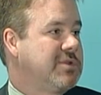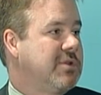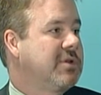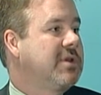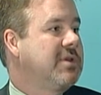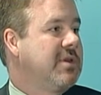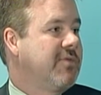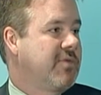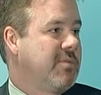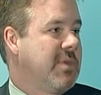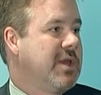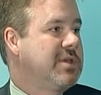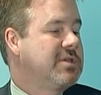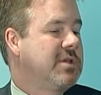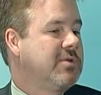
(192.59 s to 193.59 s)
look at the
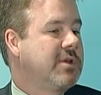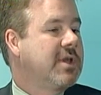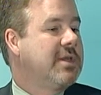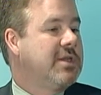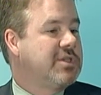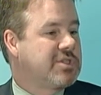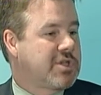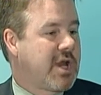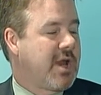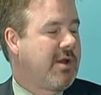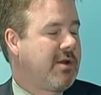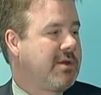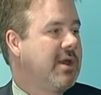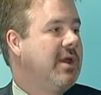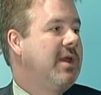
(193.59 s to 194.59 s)
information, look at each
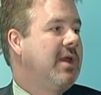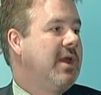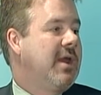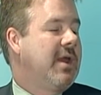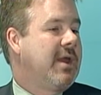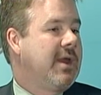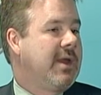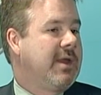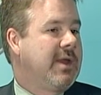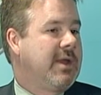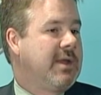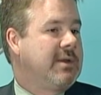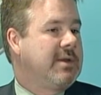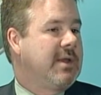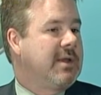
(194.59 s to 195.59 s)
child,
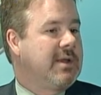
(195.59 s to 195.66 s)
and